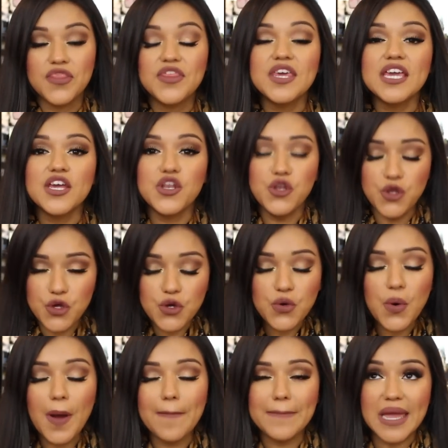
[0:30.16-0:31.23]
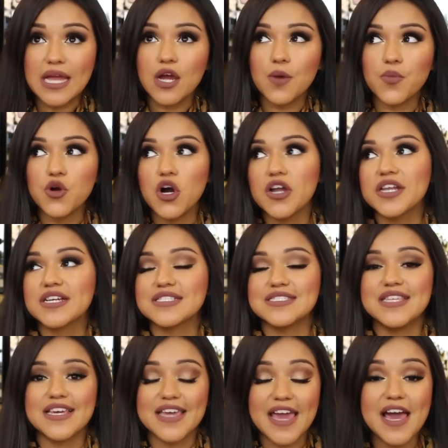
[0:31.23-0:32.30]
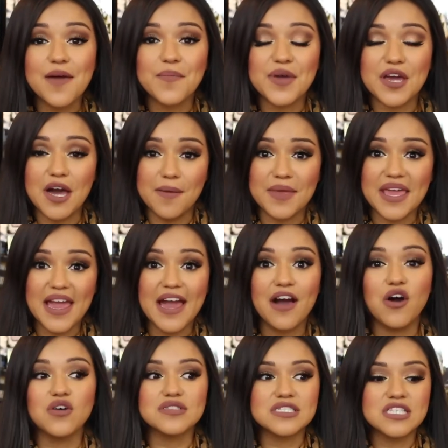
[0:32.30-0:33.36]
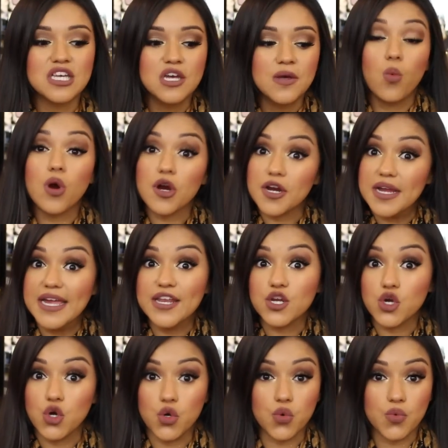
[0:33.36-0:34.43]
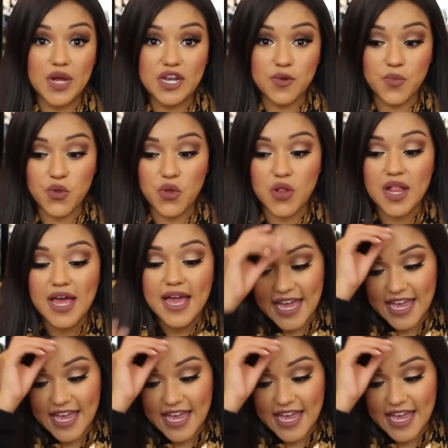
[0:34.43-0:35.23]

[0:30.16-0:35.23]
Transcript: the new makeup products that kept coming out were incredible,